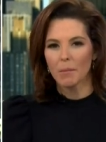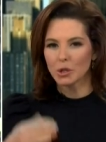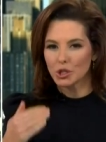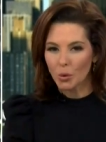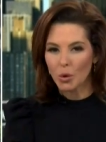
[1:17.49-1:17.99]

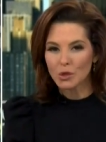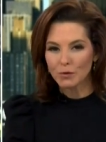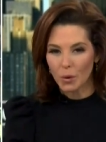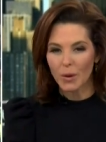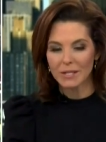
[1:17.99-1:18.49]
but George
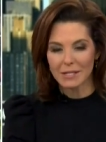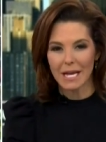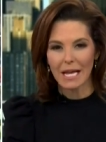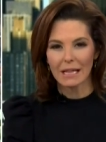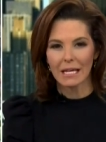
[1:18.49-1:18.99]
Floyd's
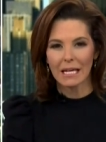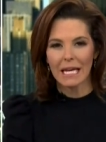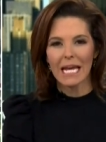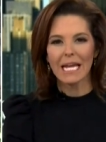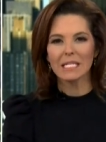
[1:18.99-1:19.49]
mm-hmm. death.
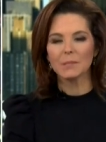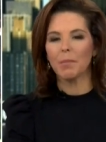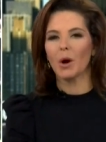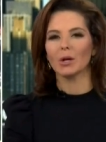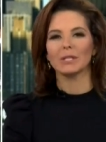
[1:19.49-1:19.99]
It
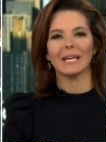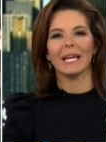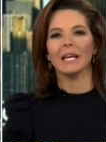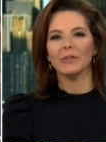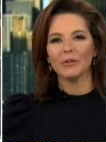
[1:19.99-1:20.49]
sparked
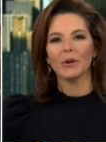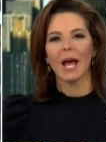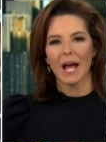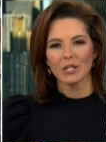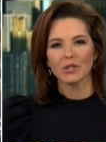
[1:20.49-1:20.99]

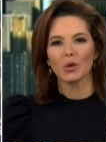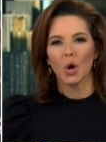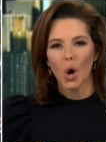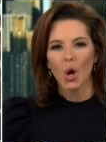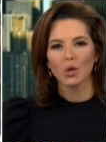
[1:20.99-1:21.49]
international
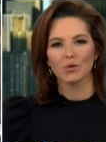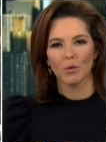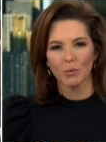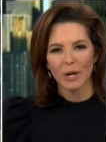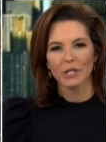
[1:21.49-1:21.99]
calls
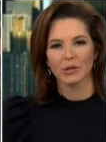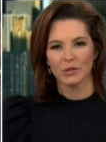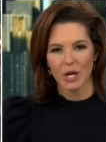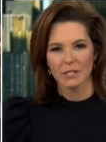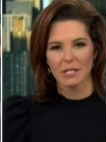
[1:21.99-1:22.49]
for racial
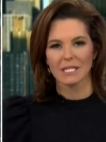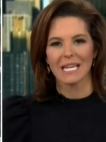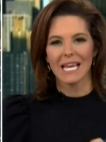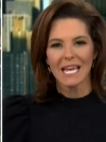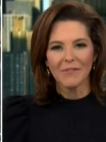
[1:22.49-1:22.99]
justice.
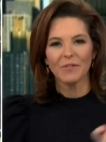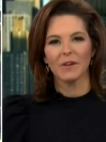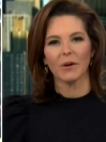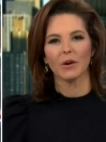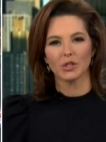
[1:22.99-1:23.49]
If
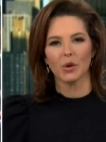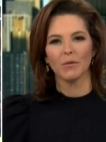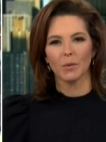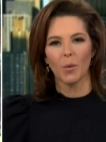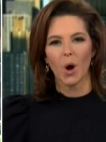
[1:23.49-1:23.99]
Derek
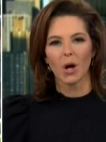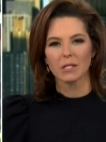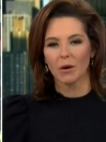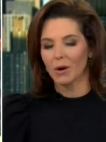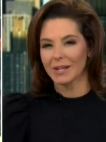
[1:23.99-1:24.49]
Chauvin
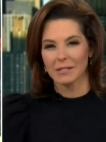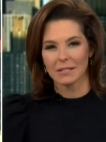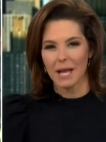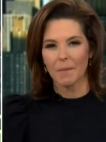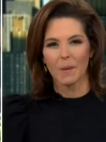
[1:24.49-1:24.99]
walks or gets a
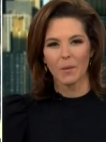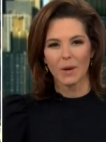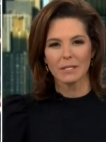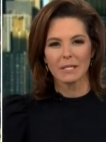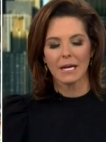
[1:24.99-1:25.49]
slap on the
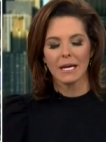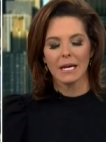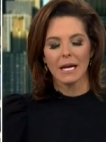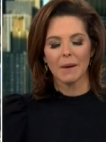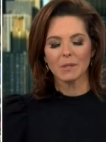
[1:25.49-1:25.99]
wrist,
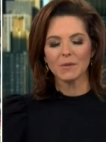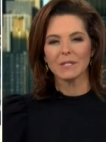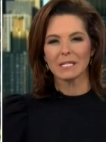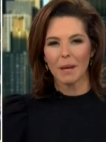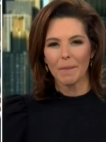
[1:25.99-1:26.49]
how much of a
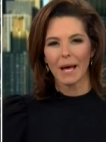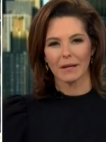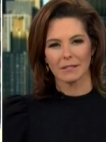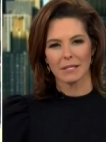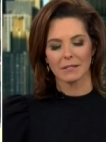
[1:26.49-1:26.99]
mm-hmm.
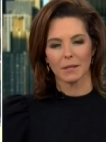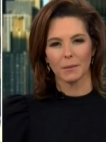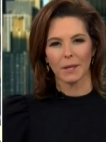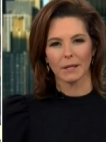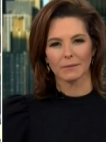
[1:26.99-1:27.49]
setback is this going to be?